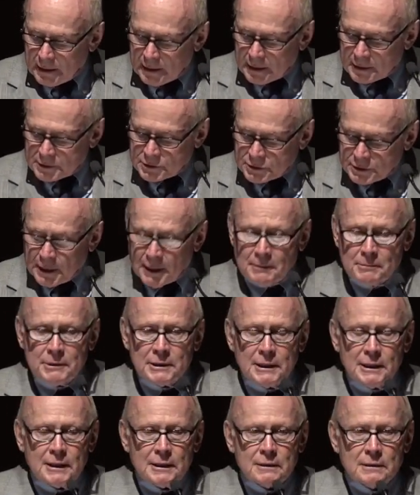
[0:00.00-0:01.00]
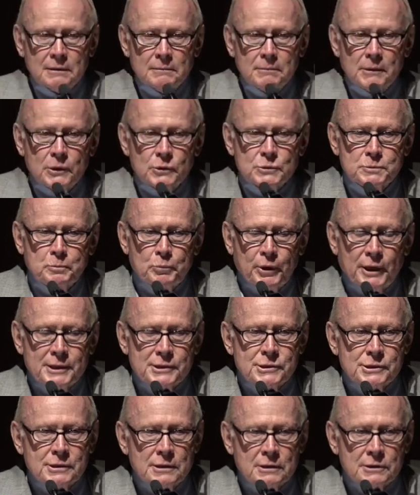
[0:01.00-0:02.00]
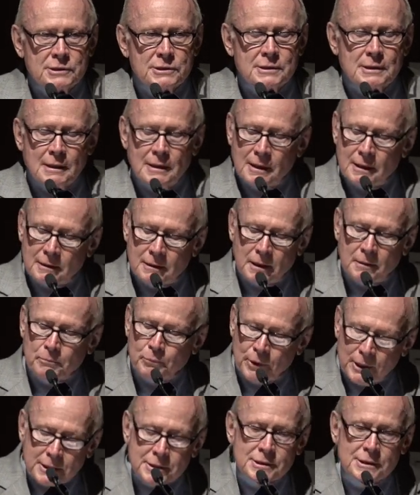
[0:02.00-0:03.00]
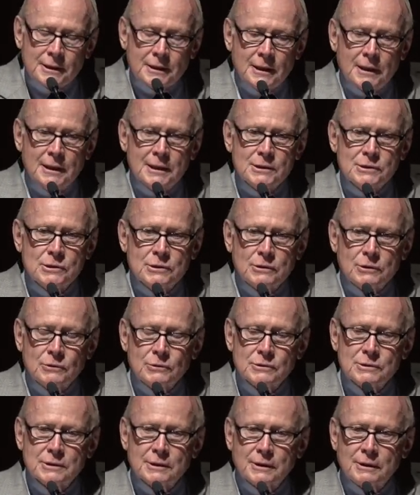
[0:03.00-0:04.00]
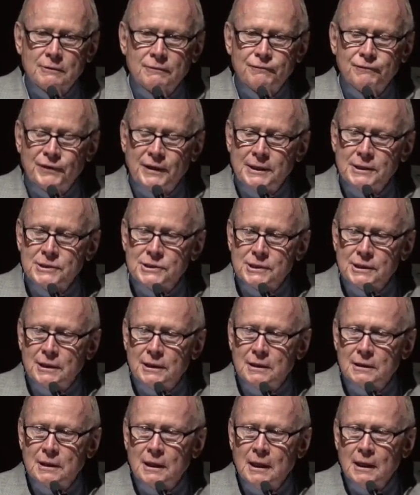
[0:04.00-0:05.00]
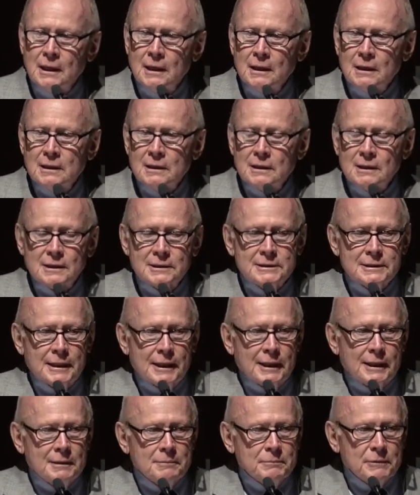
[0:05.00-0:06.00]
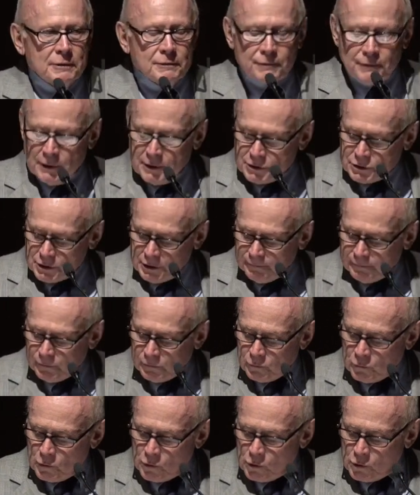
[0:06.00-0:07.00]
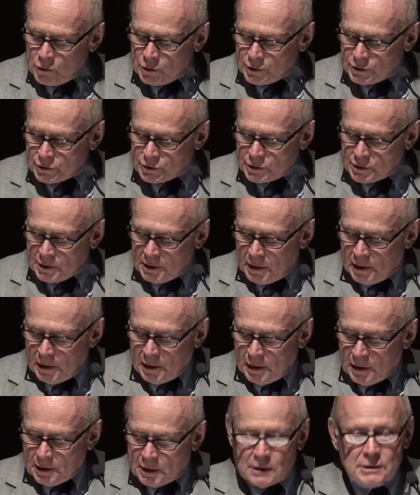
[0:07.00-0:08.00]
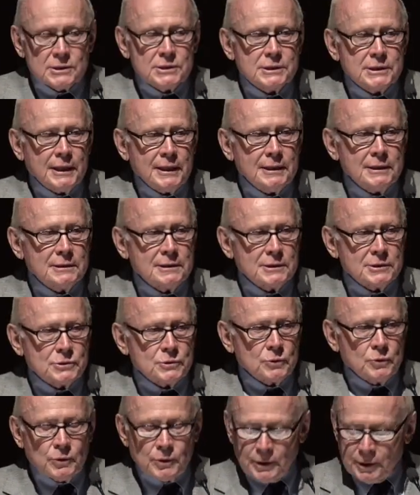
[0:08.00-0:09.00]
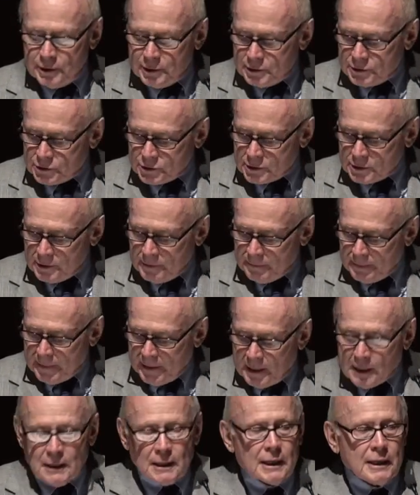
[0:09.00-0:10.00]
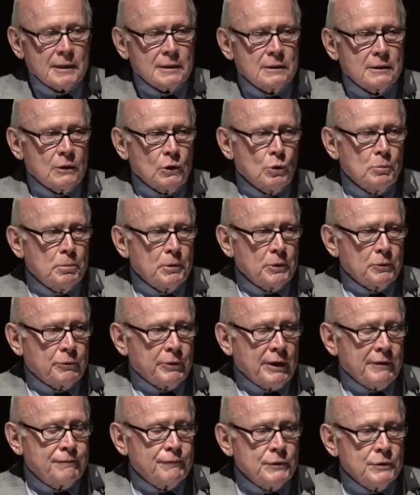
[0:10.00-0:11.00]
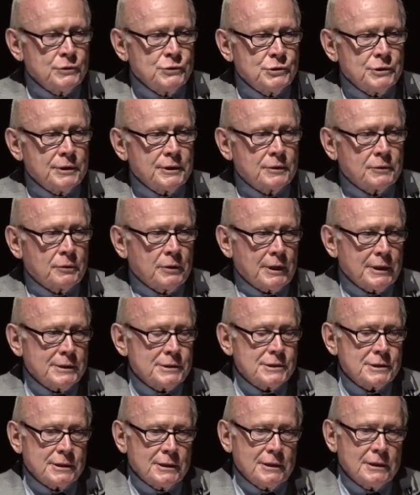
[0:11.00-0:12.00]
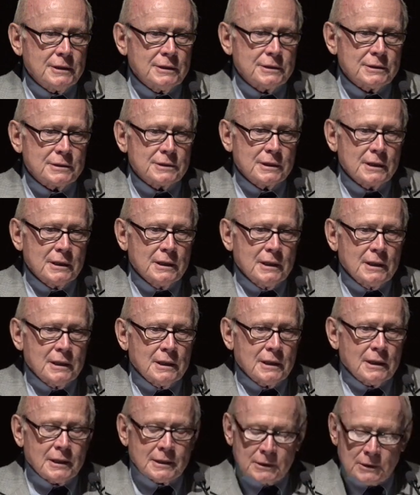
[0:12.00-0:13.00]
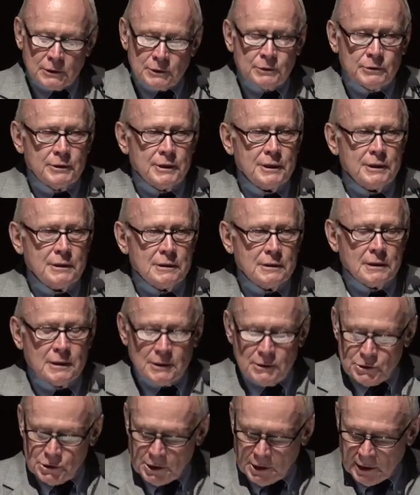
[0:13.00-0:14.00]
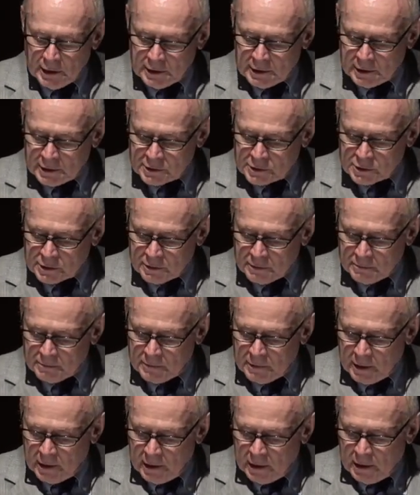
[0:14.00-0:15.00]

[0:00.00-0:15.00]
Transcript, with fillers: examining the most pressing issues that are facing a time of civil wars, state disorders, and global refugee crises, including jihadism,